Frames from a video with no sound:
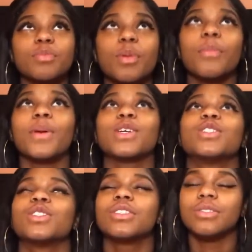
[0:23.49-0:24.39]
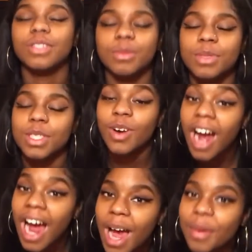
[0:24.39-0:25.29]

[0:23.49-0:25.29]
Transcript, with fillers: but make sure to subscribe.